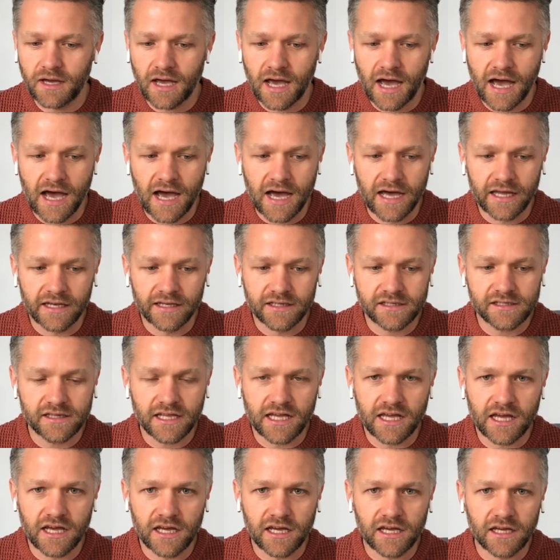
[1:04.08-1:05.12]
and
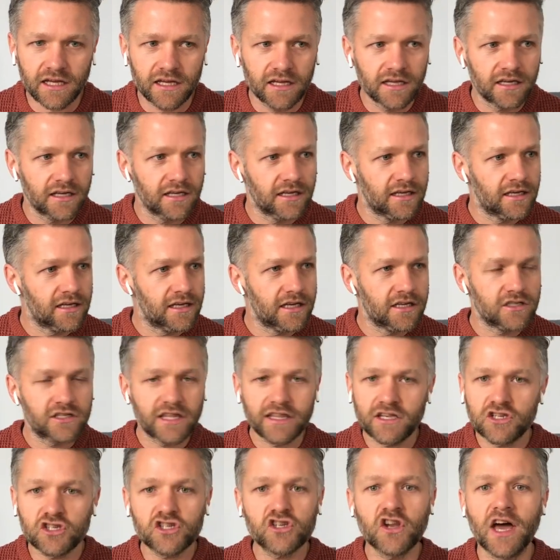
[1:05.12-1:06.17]
they're
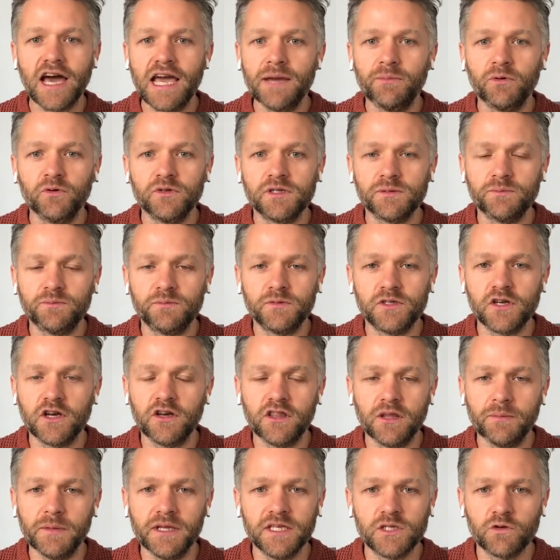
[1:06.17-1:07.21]
just not able to turn
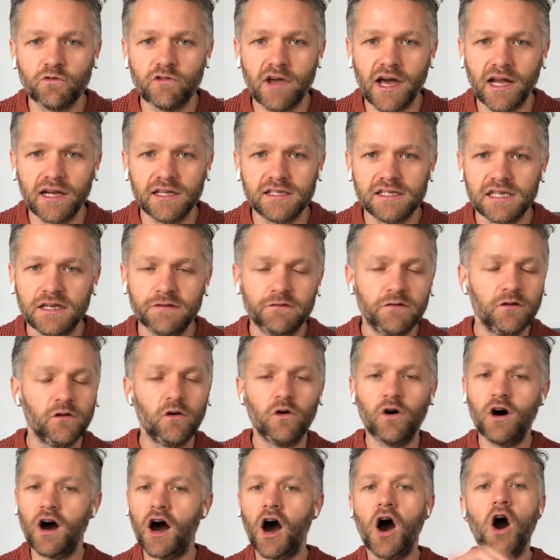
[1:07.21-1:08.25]
them into reality
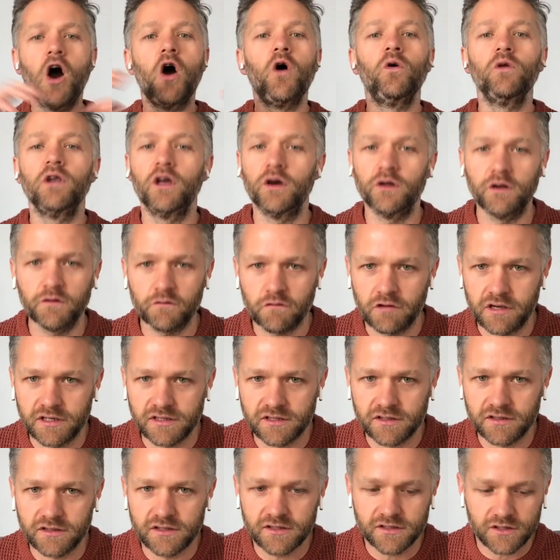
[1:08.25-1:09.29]
for a whole load of
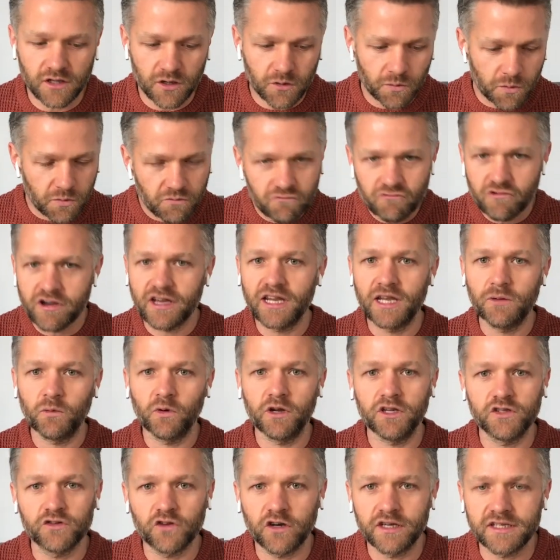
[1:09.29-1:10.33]
reasons. So we really
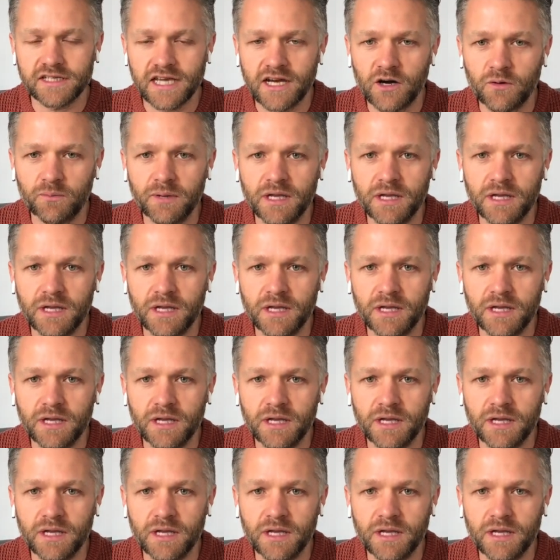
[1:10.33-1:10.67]
want to try to help